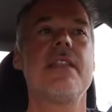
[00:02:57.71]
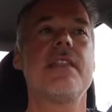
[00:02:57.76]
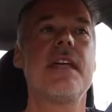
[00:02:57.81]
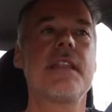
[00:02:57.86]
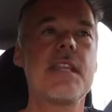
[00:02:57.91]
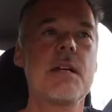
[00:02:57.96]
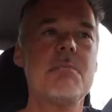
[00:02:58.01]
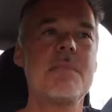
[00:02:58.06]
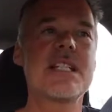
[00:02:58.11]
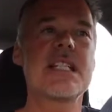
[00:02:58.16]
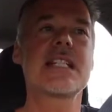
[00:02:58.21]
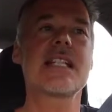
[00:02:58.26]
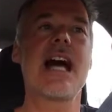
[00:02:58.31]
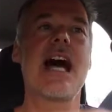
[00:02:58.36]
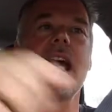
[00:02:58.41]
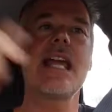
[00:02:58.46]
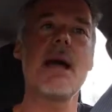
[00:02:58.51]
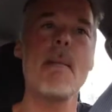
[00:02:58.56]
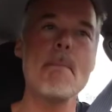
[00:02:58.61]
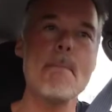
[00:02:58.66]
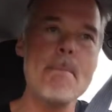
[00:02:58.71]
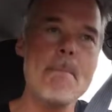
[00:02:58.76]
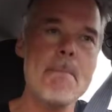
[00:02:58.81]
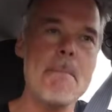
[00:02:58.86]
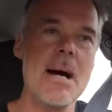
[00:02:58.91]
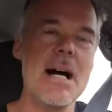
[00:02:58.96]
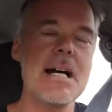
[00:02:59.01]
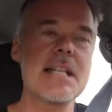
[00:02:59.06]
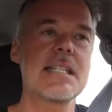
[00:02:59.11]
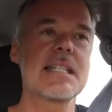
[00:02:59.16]
that the Messiah
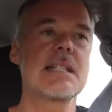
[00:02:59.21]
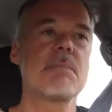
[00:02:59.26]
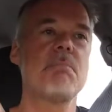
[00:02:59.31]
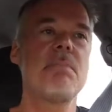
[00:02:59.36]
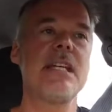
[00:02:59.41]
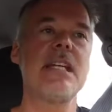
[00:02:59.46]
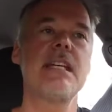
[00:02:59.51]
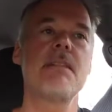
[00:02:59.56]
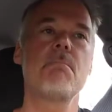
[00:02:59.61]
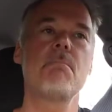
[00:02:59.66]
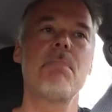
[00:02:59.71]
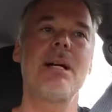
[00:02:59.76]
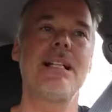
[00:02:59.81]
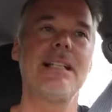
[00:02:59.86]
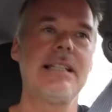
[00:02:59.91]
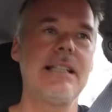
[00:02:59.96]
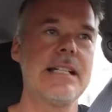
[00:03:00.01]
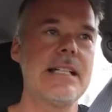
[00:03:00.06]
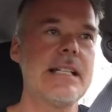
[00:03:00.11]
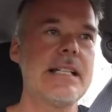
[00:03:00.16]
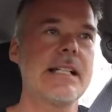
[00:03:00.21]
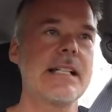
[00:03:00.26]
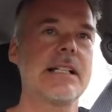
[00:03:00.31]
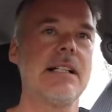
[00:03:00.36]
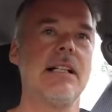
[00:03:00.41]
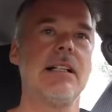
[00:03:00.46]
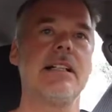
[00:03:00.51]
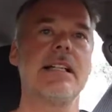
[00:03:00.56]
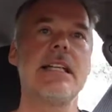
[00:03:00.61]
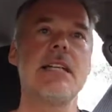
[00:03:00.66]
must be
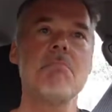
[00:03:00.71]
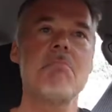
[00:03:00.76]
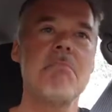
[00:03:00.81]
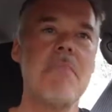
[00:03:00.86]
political. He